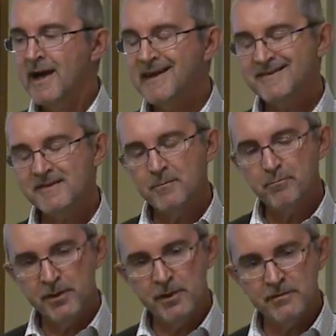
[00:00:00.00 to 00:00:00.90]
and it's the
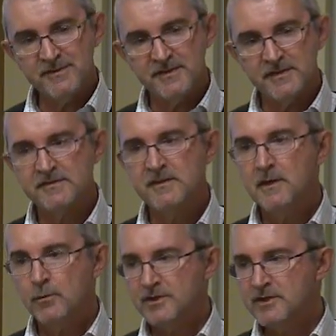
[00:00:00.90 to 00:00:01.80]
impurities
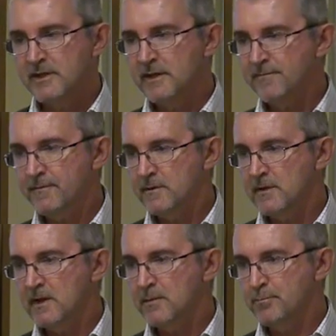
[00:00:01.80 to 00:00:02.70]
which give
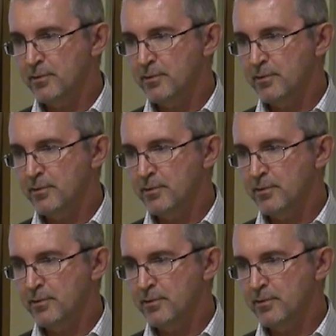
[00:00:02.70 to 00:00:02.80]
the